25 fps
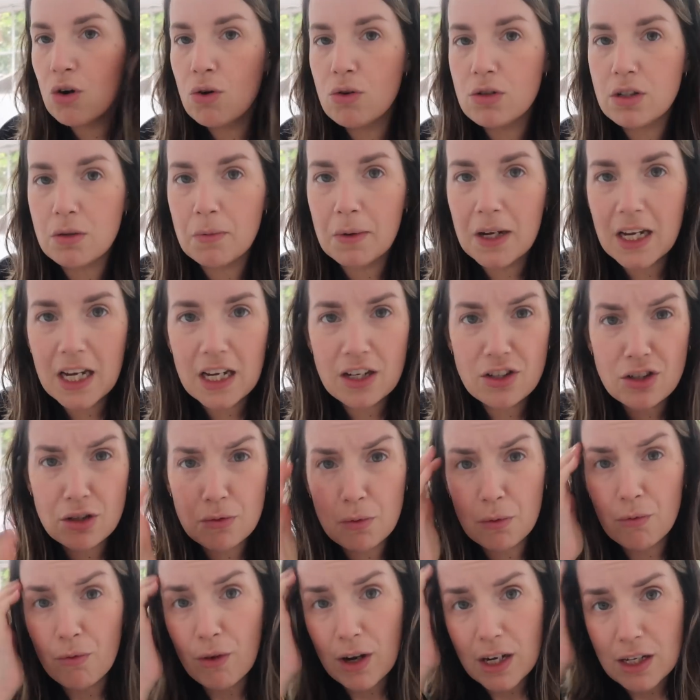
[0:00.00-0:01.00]
Also, my hair's
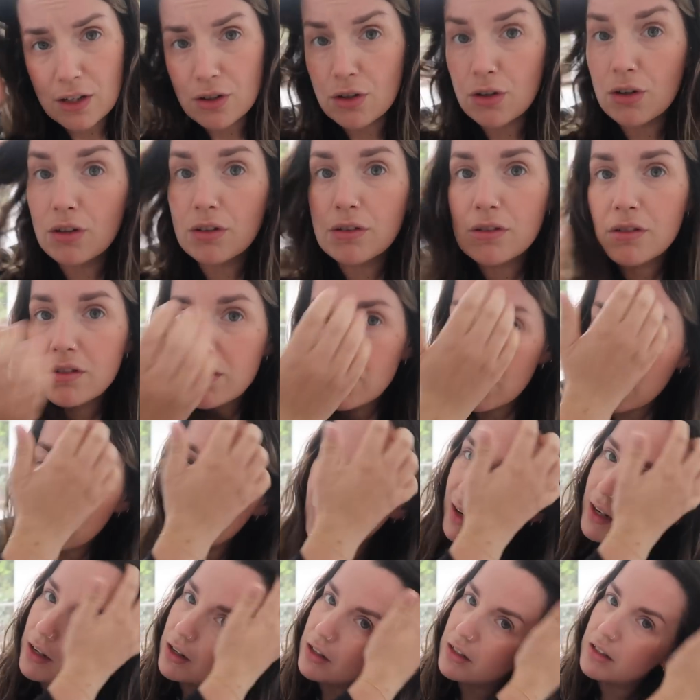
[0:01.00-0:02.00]
just been rained on, so
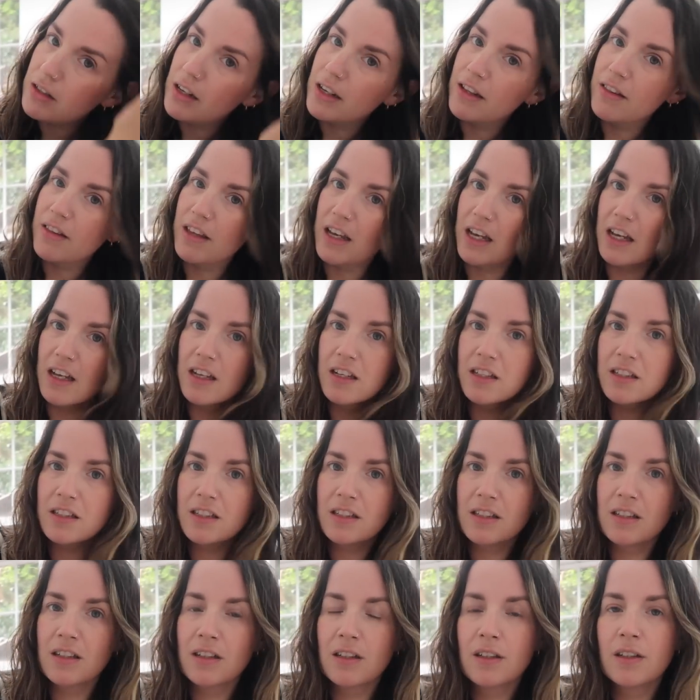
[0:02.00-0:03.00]
it looks like
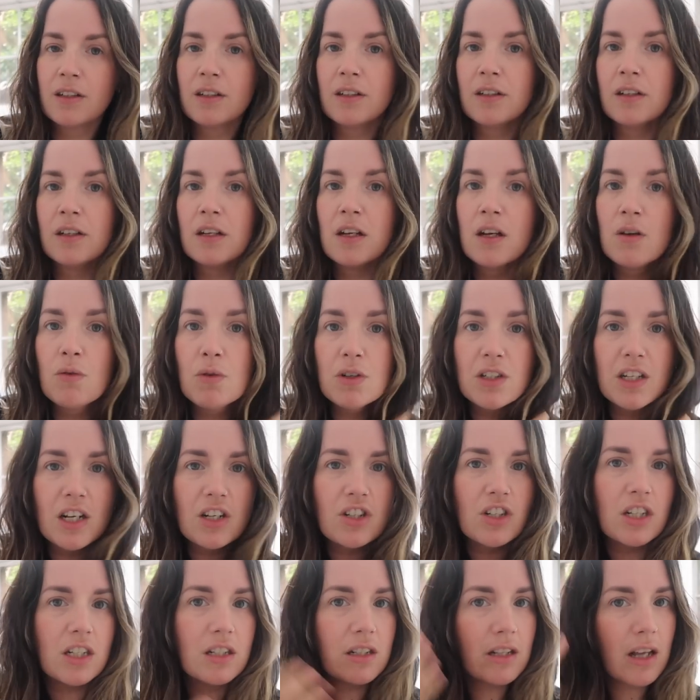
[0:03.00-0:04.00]
this. Which
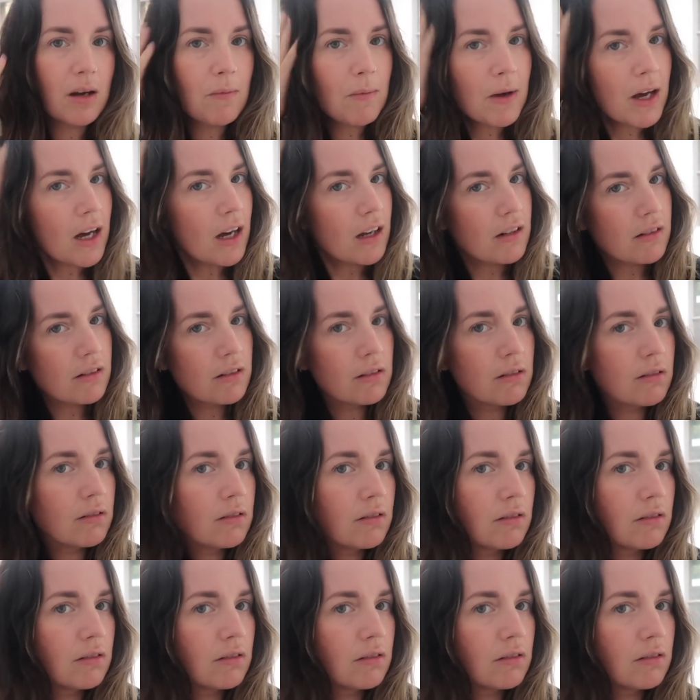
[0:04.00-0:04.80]
actually isn't that bad.